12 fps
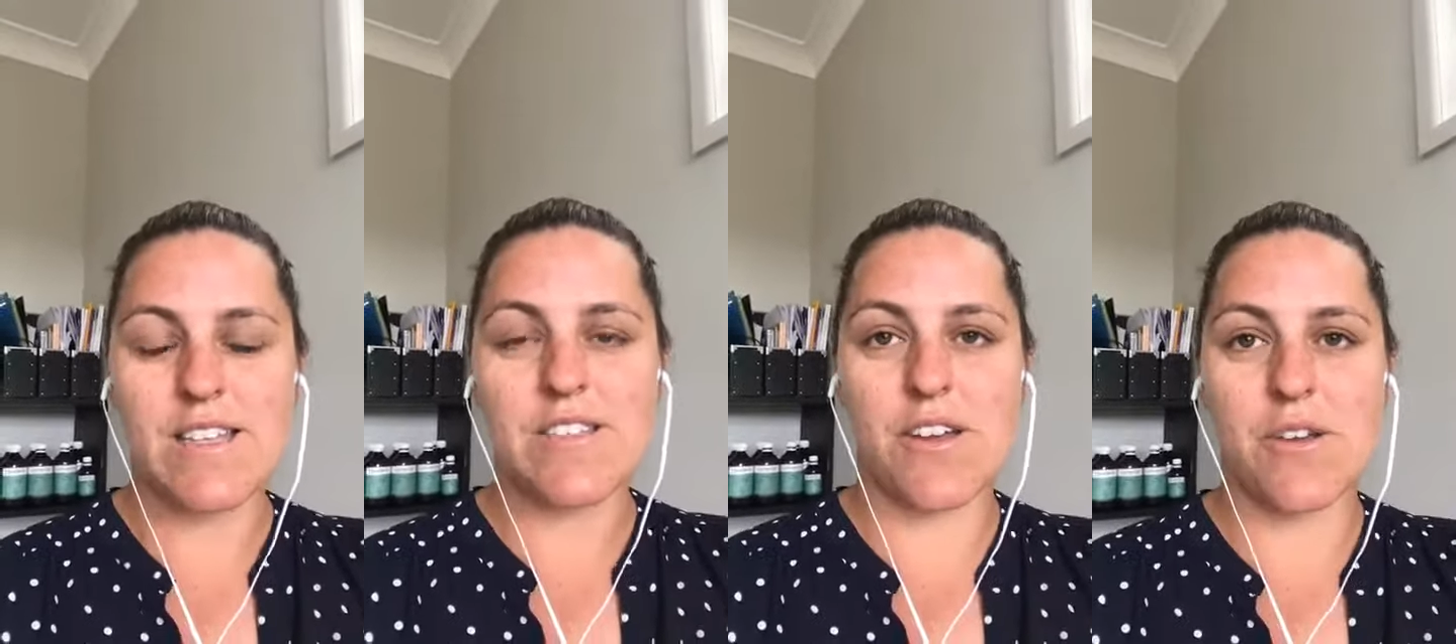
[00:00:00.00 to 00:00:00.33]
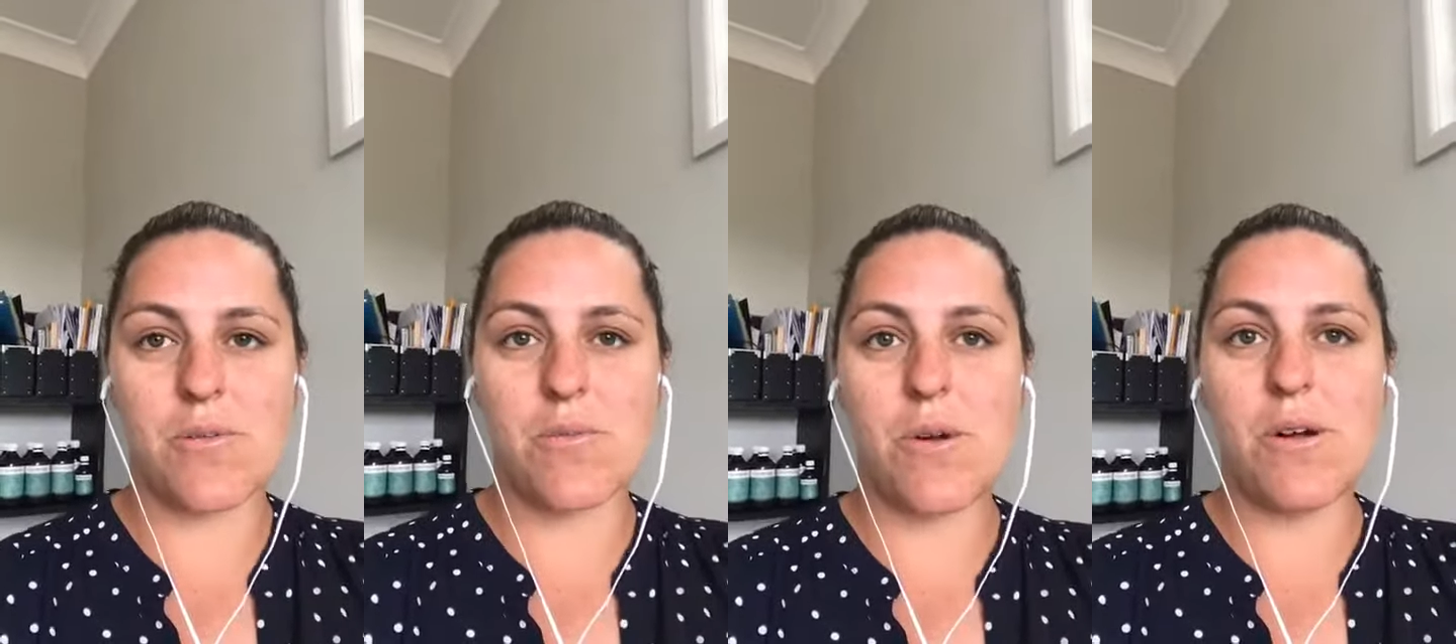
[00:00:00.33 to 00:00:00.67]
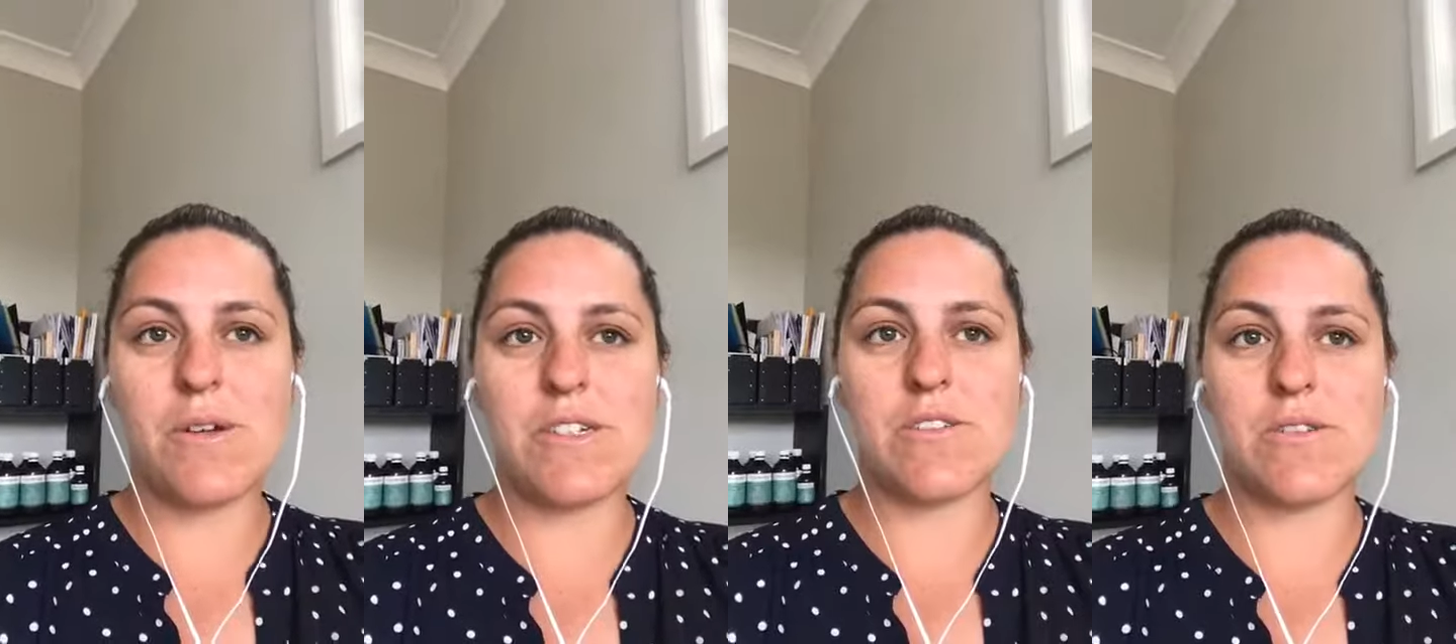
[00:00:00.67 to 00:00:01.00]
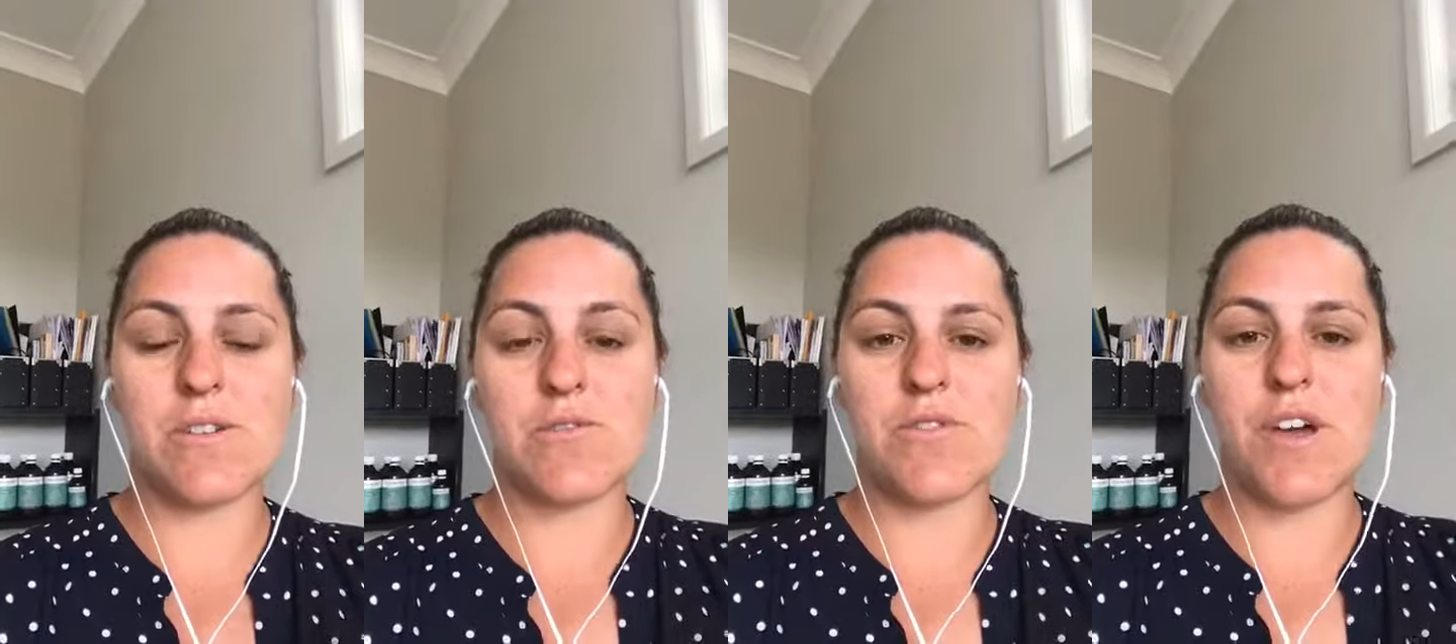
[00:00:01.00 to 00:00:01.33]
So what we're
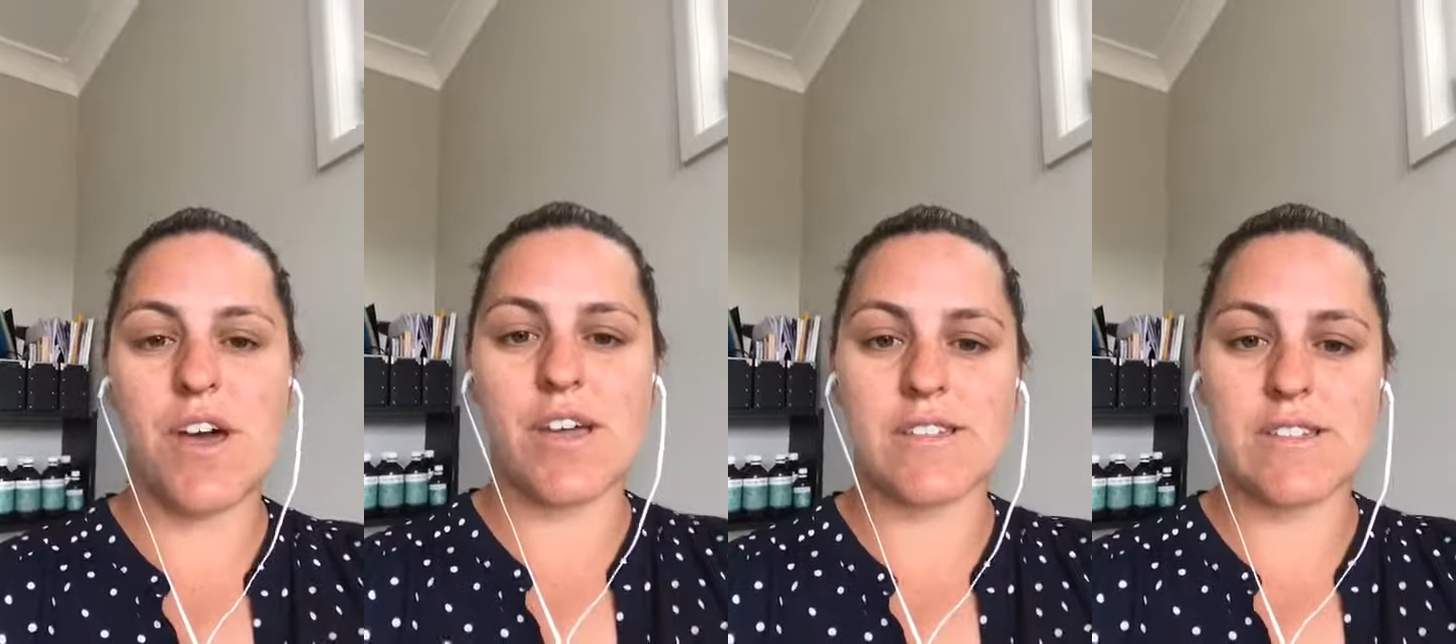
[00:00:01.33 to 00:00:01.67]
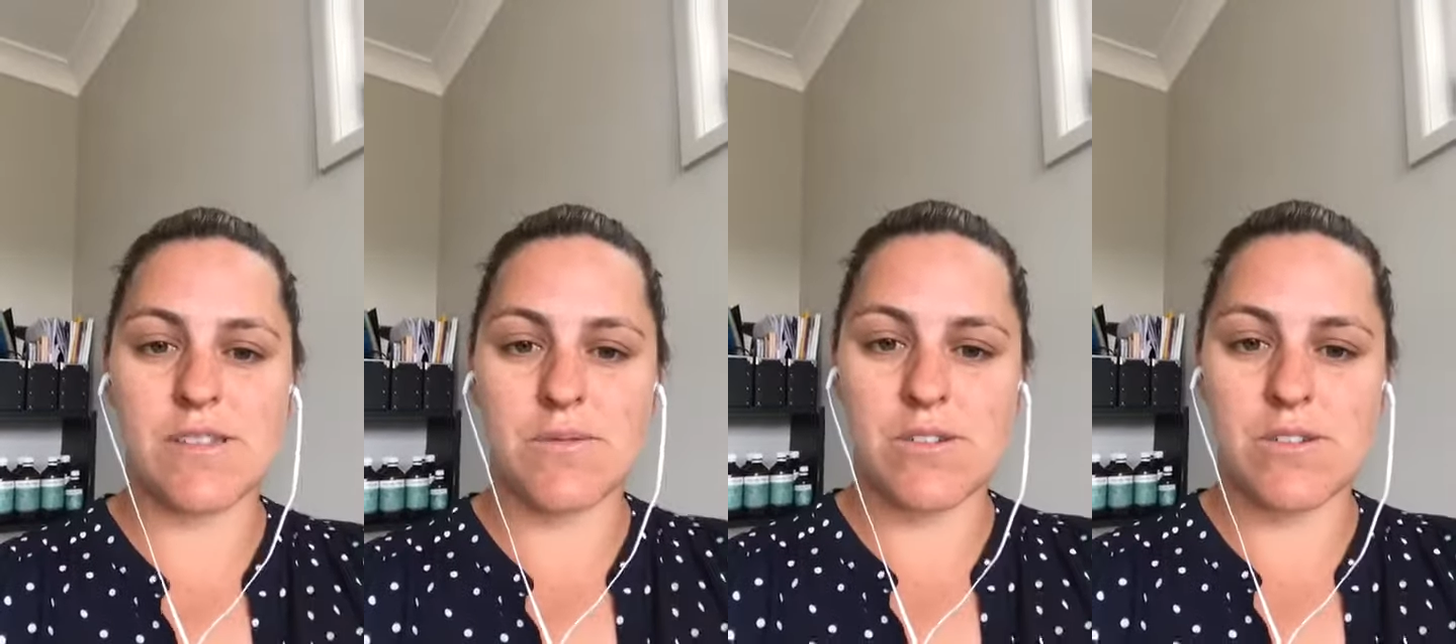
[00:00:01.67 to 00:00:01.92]
doing first is